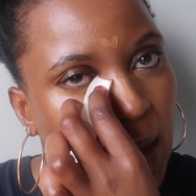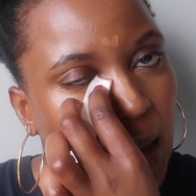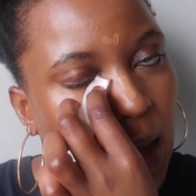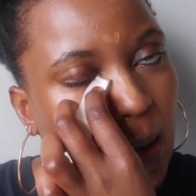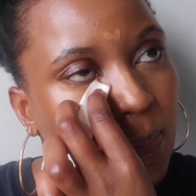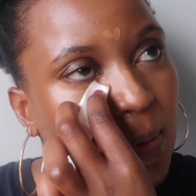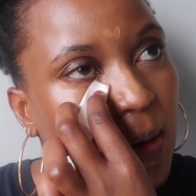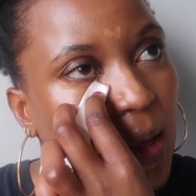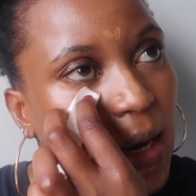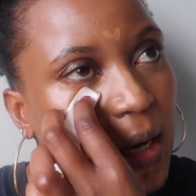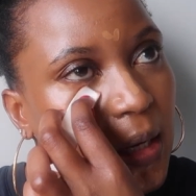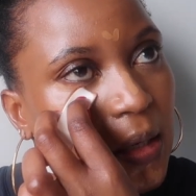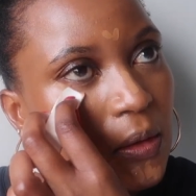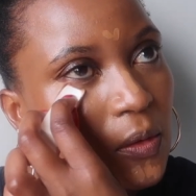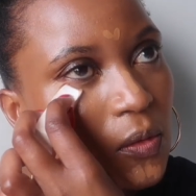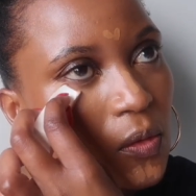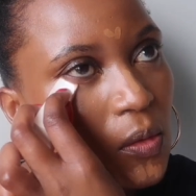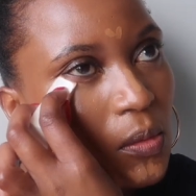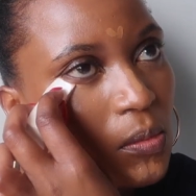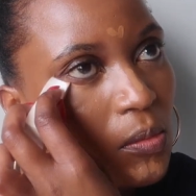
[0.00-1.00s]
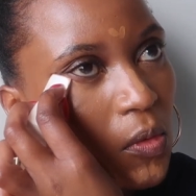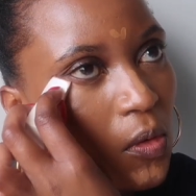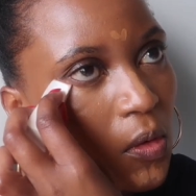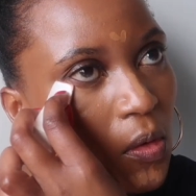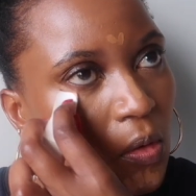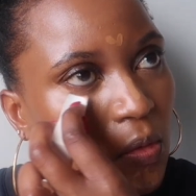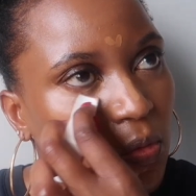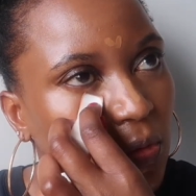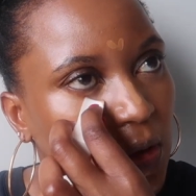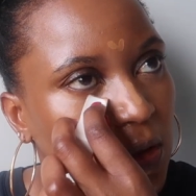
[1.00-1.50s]
apply a little
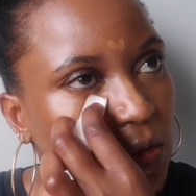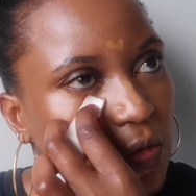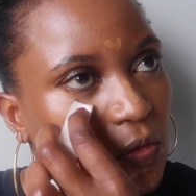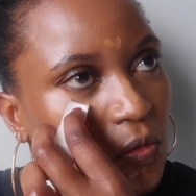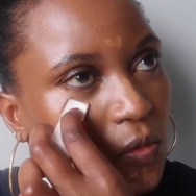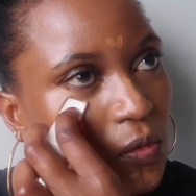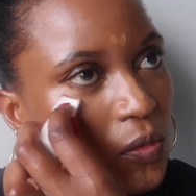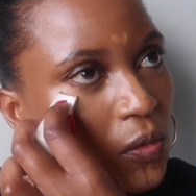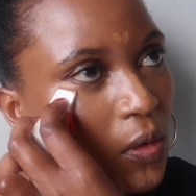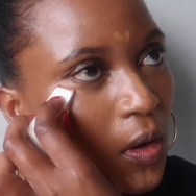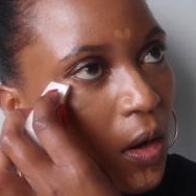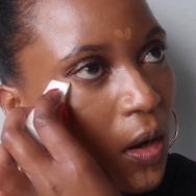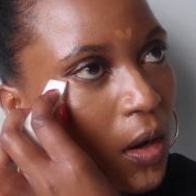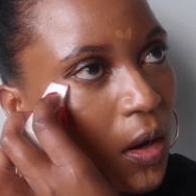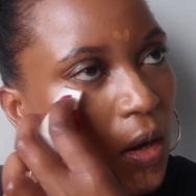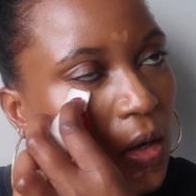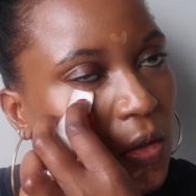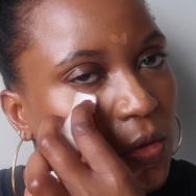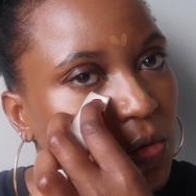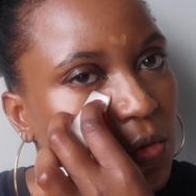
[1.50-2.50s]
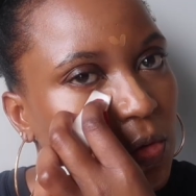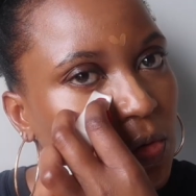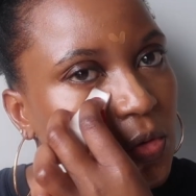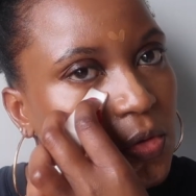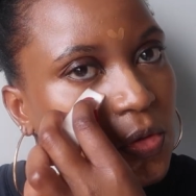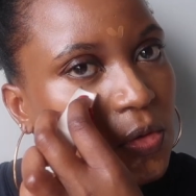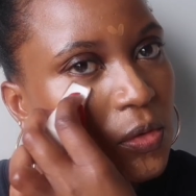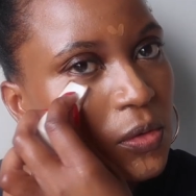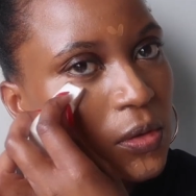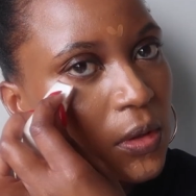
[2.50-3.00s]
more than you are
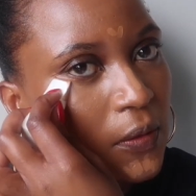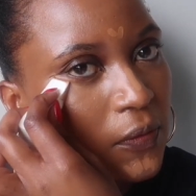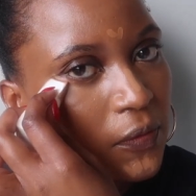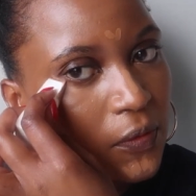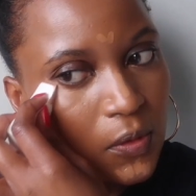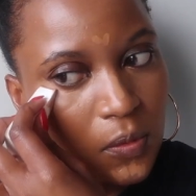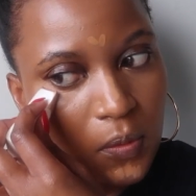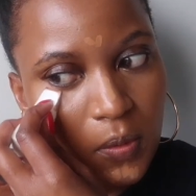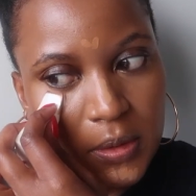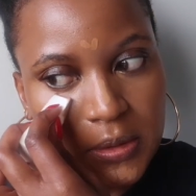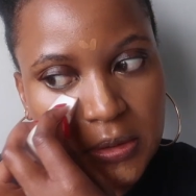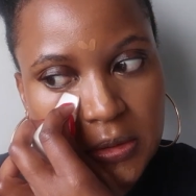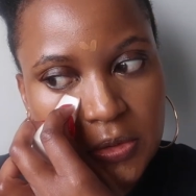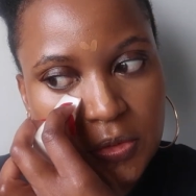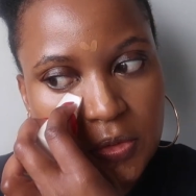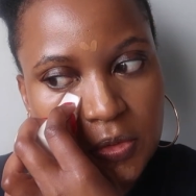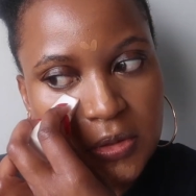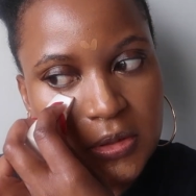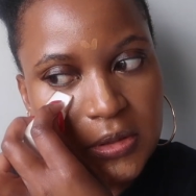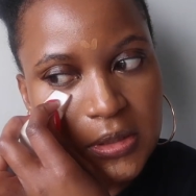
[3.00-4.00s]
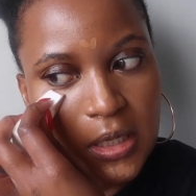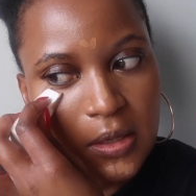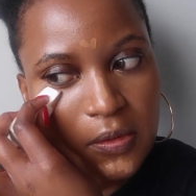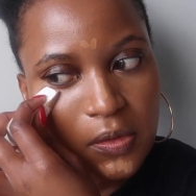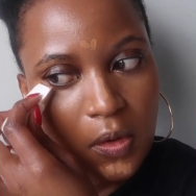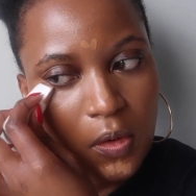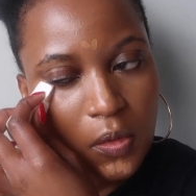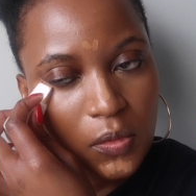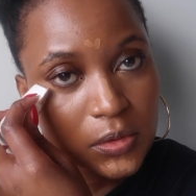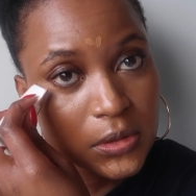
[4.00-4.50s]
used to if you want it to stay
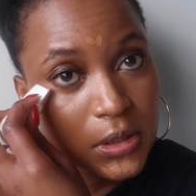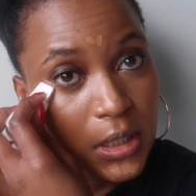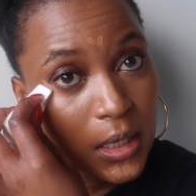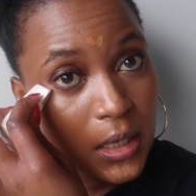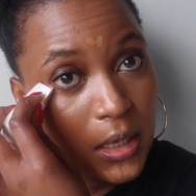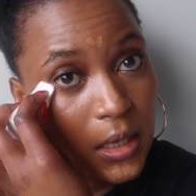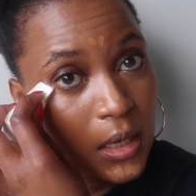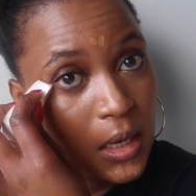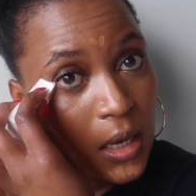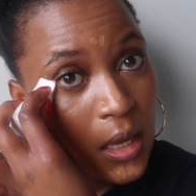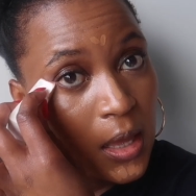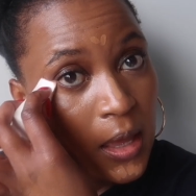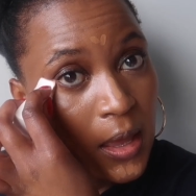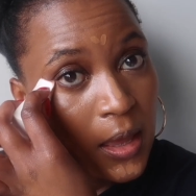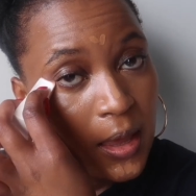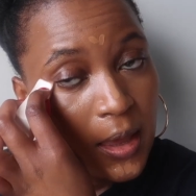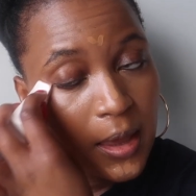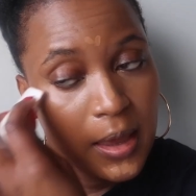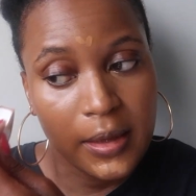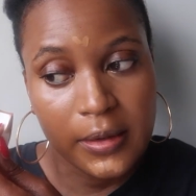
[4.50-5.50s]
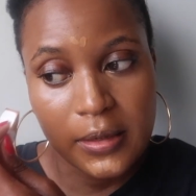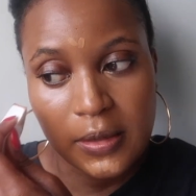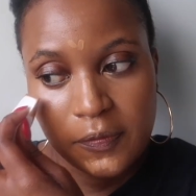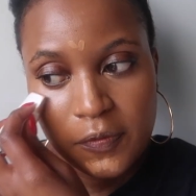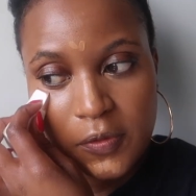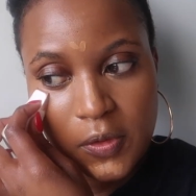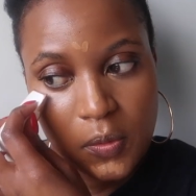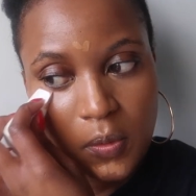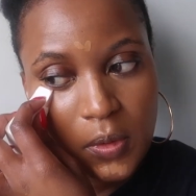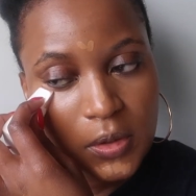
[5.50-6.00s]
the whole day, and
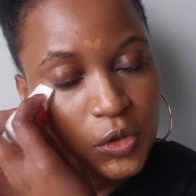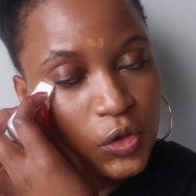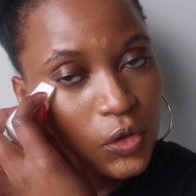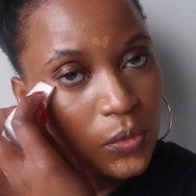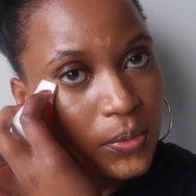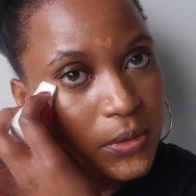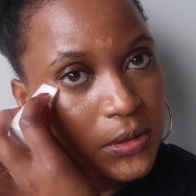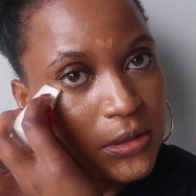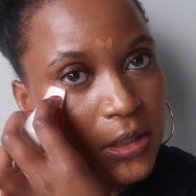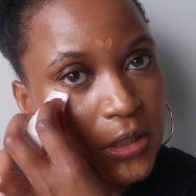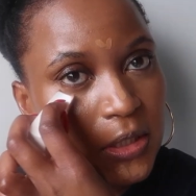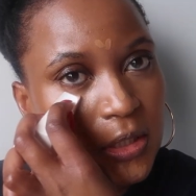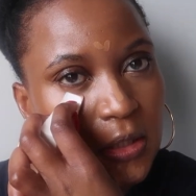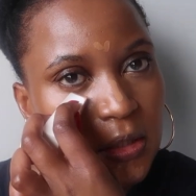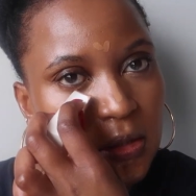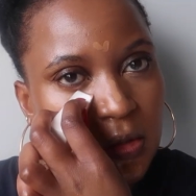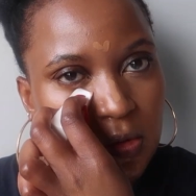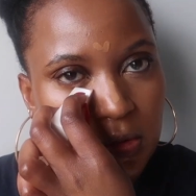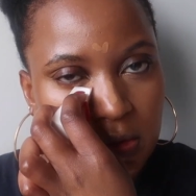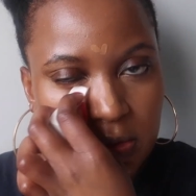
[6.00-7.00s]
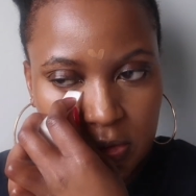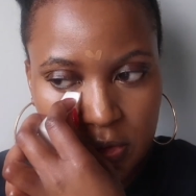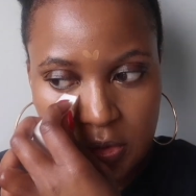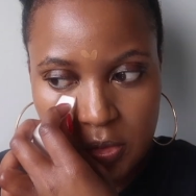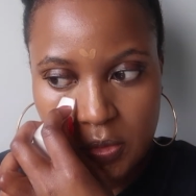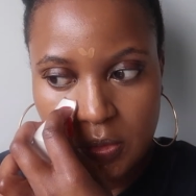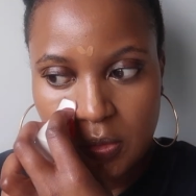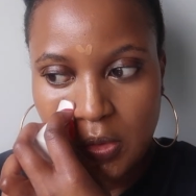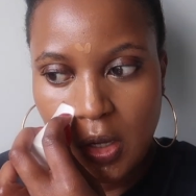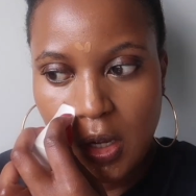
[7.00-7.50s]
if you want your particular look
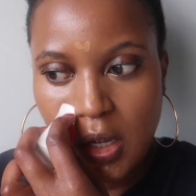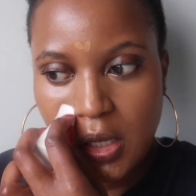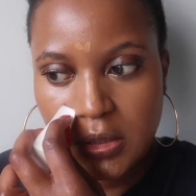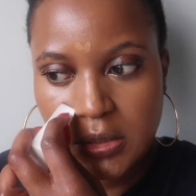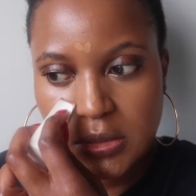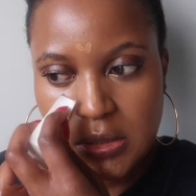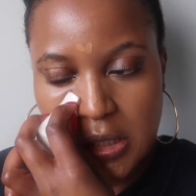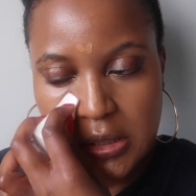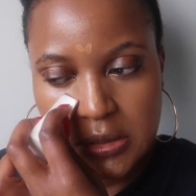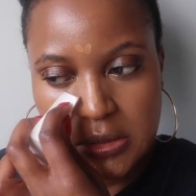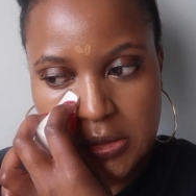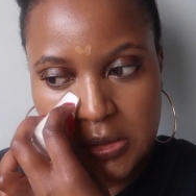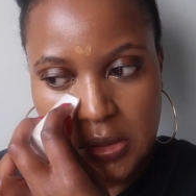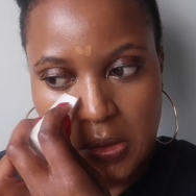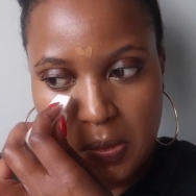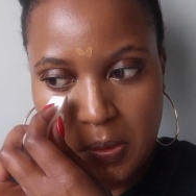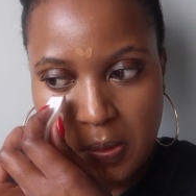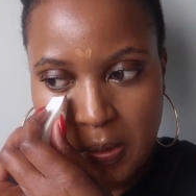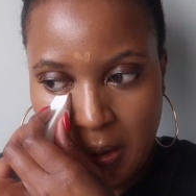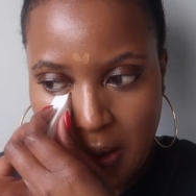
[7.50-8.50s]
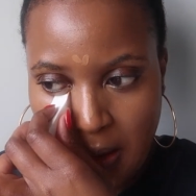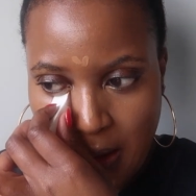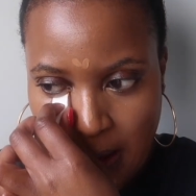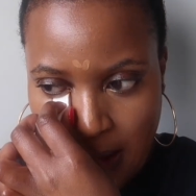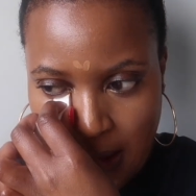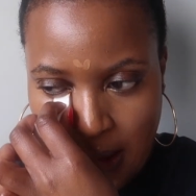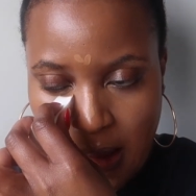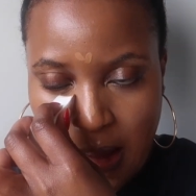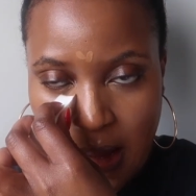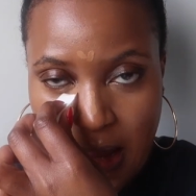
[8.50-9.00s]
to last. And so
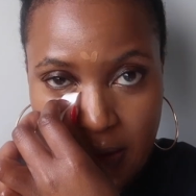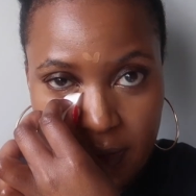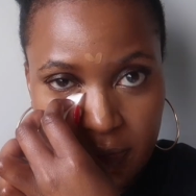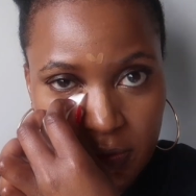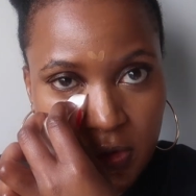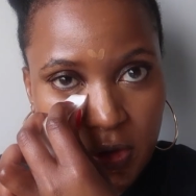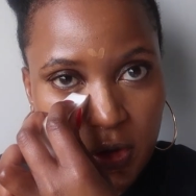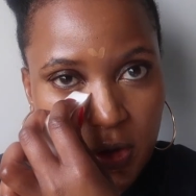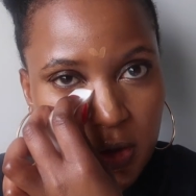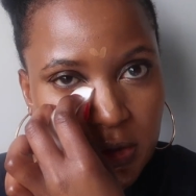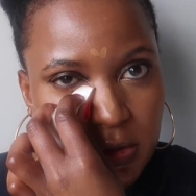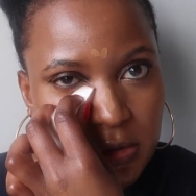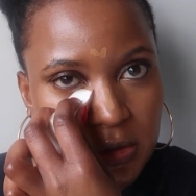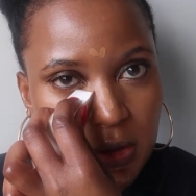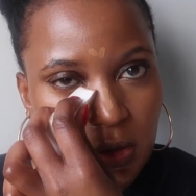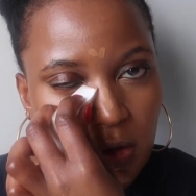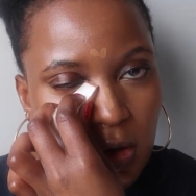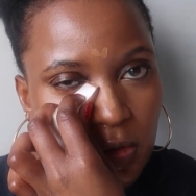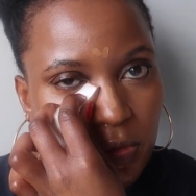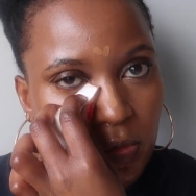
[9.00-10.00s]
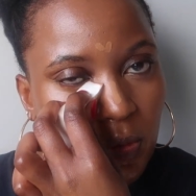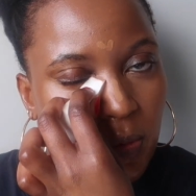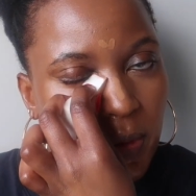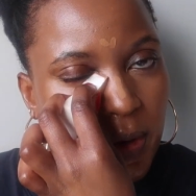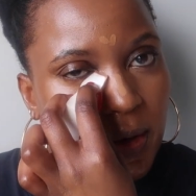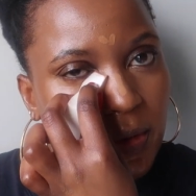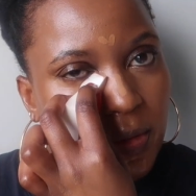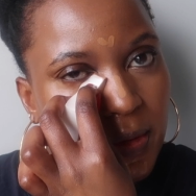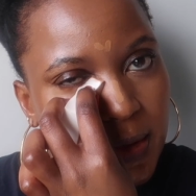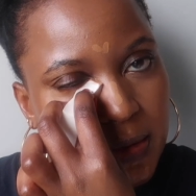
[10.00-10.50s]
I've learned along the
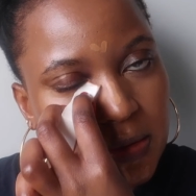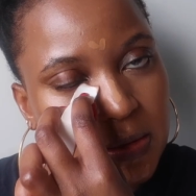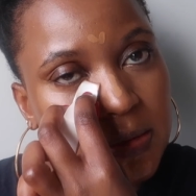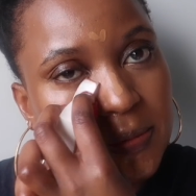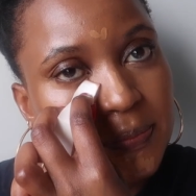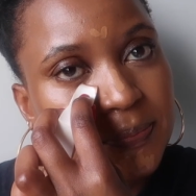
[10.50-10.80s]
way that